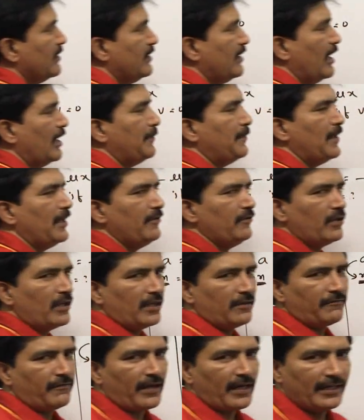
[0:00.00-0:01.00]
thereby we
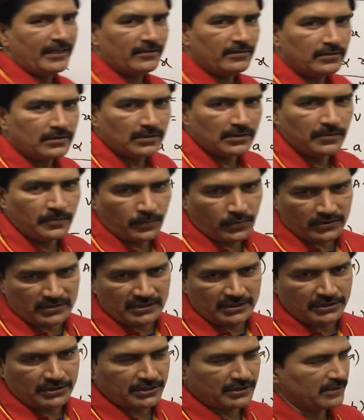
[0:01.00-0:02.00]
can find out
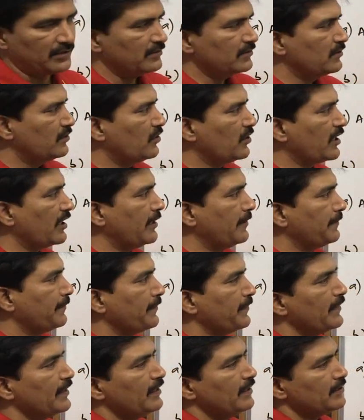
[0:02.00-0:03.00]
position. Okay?
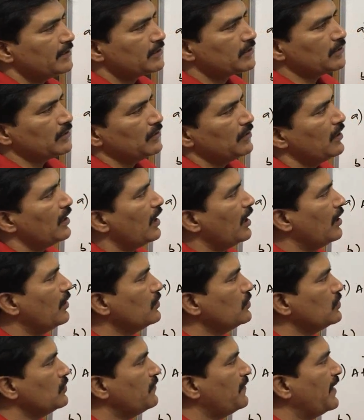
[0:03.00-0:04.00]
So how
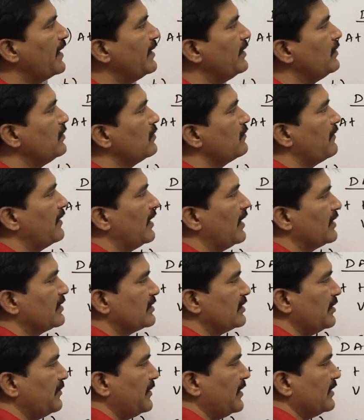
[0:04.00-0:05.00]
to find out
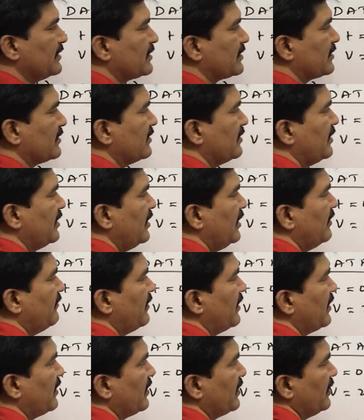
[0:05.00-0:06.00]
velocity means
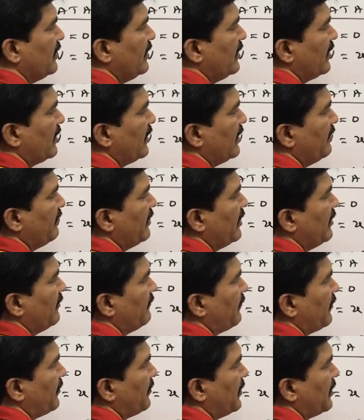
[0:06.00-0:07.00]
here given
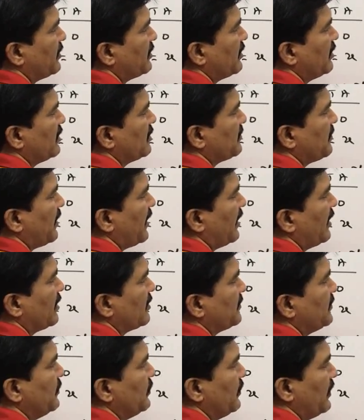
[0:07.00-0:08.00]
information is
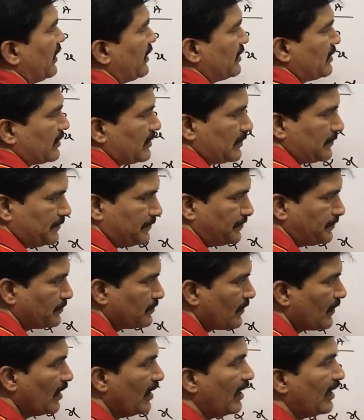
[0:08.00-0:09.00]
minus mu x.
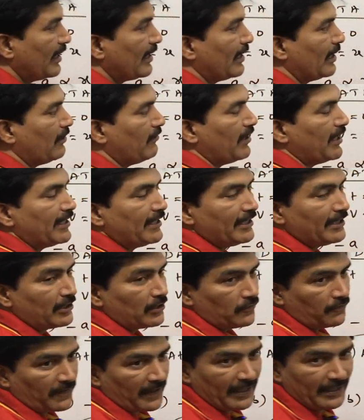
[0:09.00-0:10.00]
Now I need
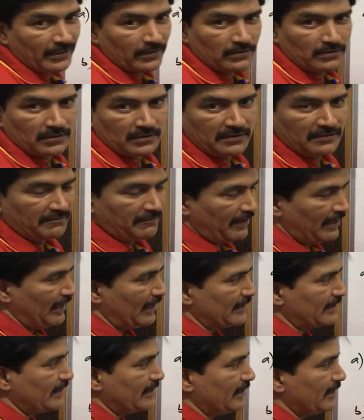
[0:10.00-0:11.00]
to find out
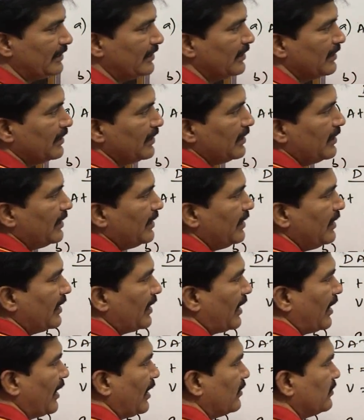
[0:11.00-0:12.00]
velocity. Here
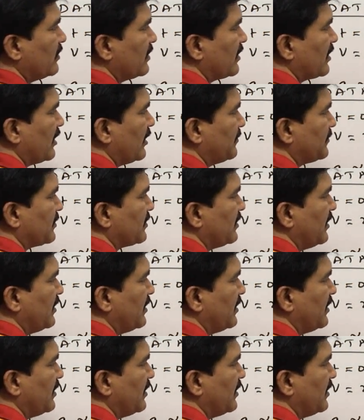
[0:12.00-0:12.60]
I have the terms